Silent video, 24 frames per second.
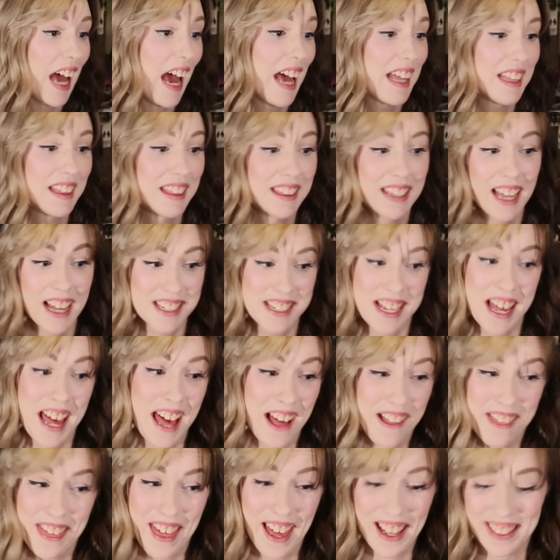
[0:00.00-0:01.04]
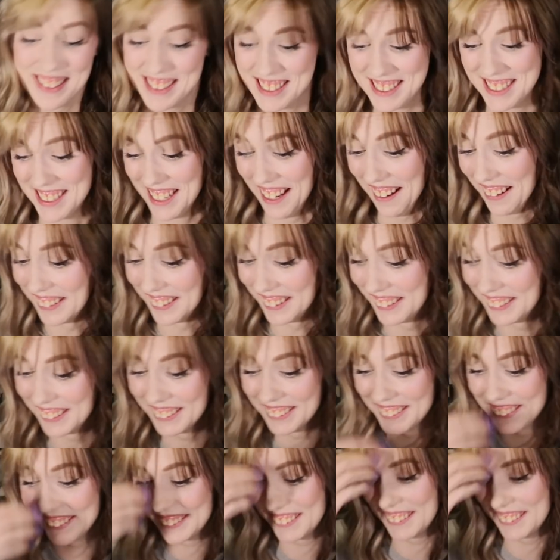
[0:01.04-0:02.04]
And that's how that started.